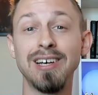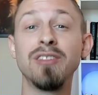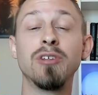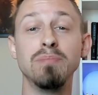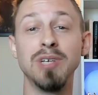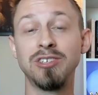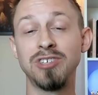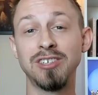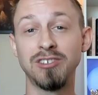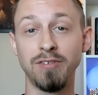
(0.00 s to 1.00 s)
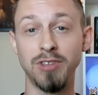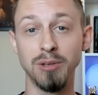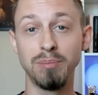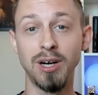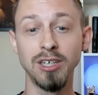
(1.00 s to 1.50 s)
the mystics of the
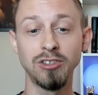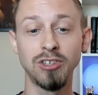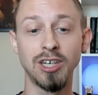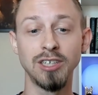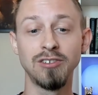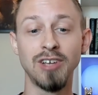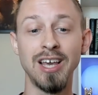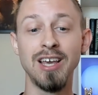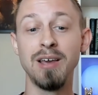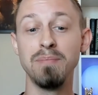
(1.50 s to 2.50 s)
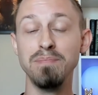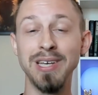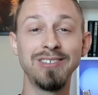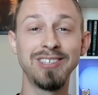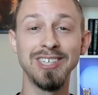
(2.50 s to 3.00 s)
Upanishads,
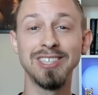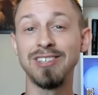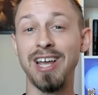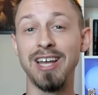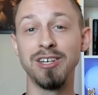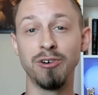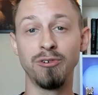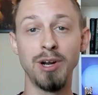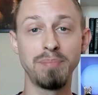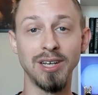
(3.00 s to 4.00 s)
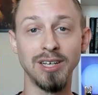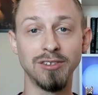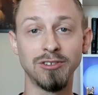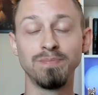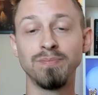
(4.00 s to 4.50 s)
Mencius, and
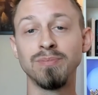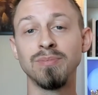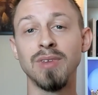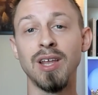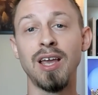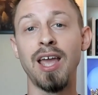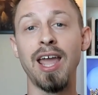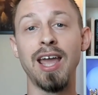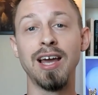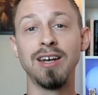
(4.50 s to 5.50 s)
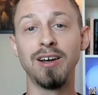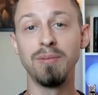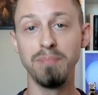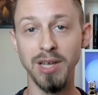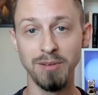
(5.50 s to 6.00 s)
Euripides, and
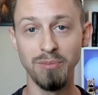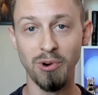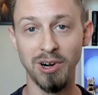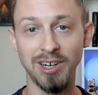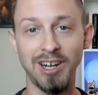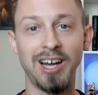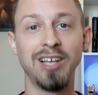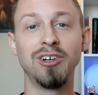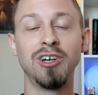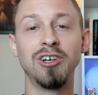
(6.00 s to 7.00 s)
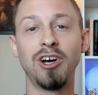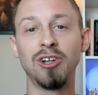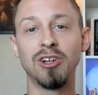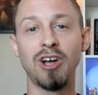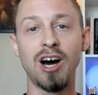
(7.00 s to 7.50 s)
many more. I learned a
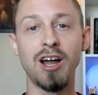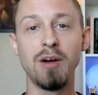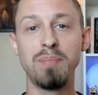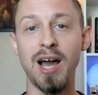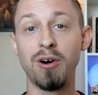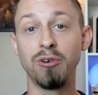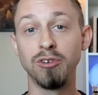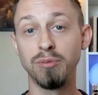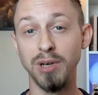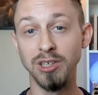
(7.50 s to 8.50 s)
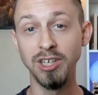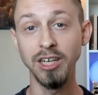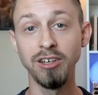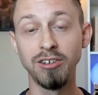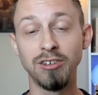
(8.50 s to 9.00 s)
lot about
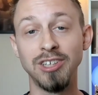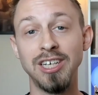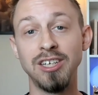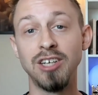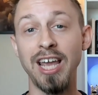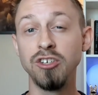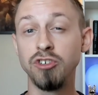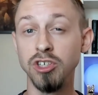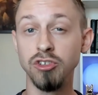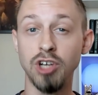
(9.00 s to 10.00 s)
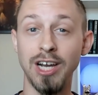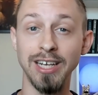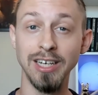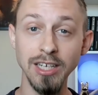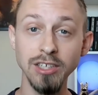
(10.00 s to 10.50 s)
particularly ancient
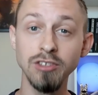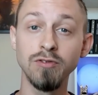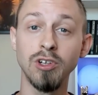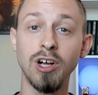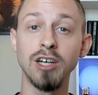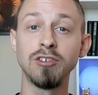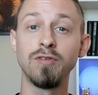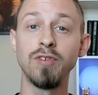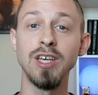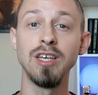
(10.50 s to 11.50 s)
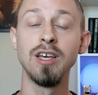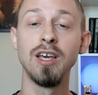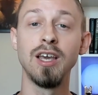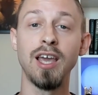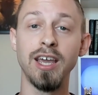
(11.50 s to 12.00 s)
Chinese philosophy
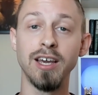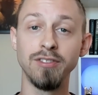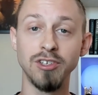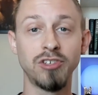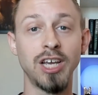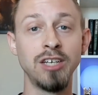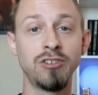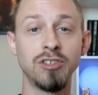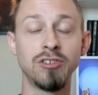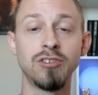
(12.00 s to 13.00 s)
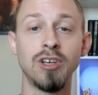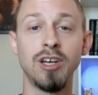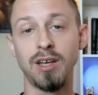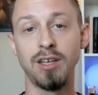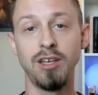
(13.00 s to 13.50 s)
and the sages,
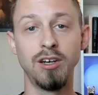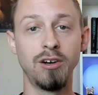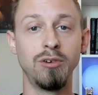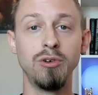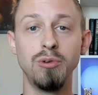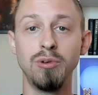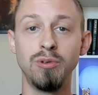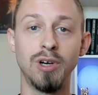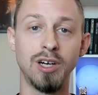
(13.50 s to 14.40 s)
who